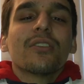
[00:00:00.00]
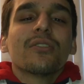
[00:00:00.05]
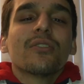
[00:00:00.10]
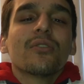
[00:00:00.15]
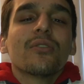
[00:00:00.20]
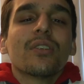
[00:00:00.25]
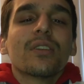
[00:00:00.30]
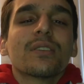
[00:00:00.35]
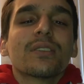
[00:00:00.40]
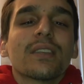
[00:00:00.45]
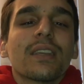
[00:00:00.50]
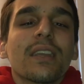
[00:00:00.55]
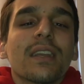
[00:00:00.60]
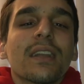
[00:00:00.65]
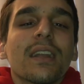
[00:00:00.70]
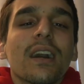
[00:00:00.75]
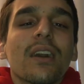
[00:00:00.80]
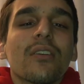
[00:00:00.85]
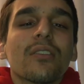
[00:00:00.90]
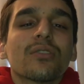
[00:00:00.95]
here doing his thing
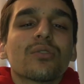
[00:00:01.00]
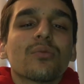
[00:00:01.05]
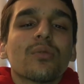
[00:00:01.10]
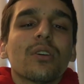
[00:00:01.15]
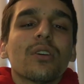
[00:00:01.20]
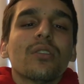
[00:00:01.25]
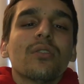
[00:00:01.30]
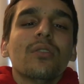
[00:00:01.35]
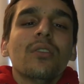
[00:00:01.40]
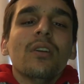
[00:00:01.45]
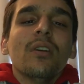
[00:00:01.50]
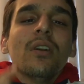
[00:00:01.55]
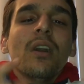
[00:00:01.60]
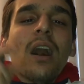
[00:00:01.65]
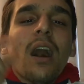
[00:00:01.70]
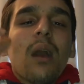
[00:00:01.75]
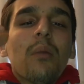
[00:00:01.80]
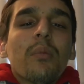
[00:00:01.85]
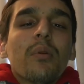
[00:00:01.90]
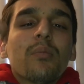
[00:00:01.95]
now as well.
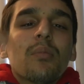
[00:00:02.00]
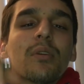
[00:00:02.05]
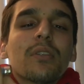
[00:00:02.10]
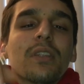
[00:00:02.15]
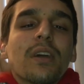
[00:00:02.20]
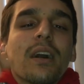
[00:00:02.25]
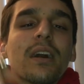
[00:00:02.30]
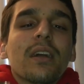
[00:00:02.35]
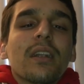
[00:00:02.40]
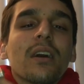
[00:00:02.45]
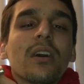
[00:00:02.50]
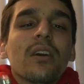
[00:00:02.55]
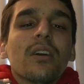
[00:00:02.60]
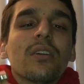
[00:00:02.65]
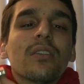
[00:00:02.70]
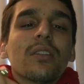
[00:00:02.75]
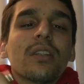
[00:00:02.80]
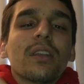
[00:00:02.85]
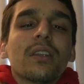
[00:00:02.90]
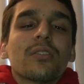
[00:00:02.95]
I'm gonna put
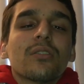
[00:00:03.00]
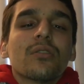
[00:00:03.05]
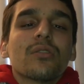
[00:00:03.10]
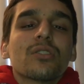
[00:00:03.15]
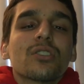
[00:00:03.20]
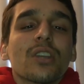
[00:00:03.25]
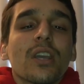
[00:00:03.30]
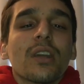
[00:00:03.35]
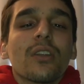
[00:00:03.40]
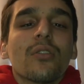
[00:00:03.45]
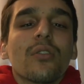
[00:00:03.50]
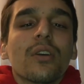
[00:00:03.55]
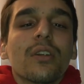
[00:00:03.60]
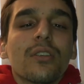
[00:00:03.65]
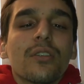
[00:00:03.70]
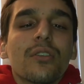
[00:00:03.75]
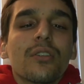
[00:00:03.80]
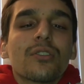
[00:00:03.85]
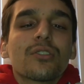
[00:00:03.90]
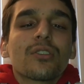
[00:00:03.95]
that link to his channel in
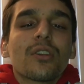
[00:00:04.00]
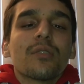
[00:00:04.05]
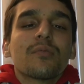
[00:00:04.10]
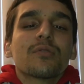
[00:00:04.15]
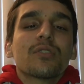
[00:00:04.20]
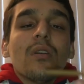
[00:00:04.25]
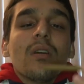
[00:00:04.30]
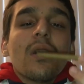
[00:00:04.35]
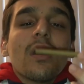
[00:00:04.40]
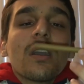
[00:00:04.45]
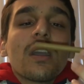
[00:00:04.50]
the description.